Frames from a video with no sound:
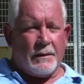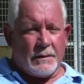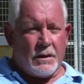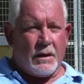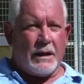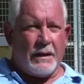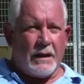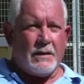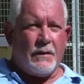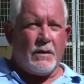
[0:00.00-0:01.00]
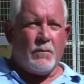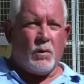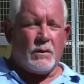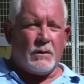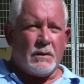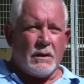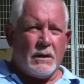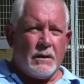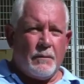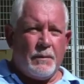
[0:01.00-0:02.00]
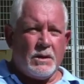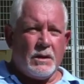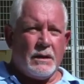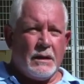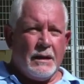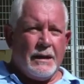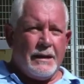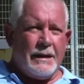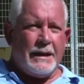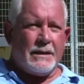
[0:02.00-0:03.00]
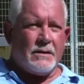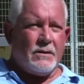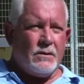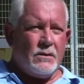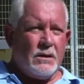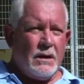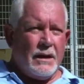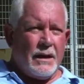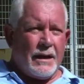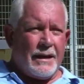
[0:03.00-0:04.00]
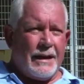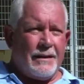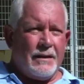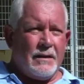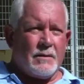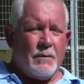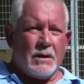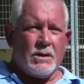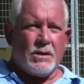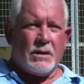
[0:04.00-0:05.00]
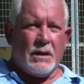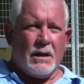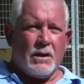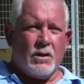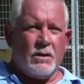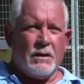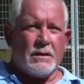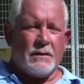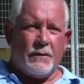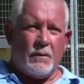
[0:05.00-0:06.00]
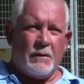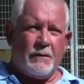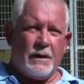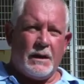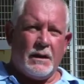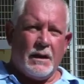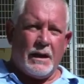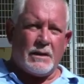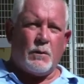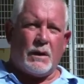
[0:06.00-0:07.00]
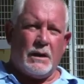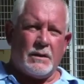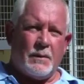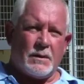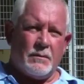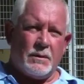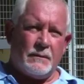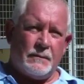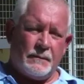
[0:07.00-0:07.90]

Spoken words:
So that is very important. The pigeon needs to get in as much goodness from a feed as quickly as possible.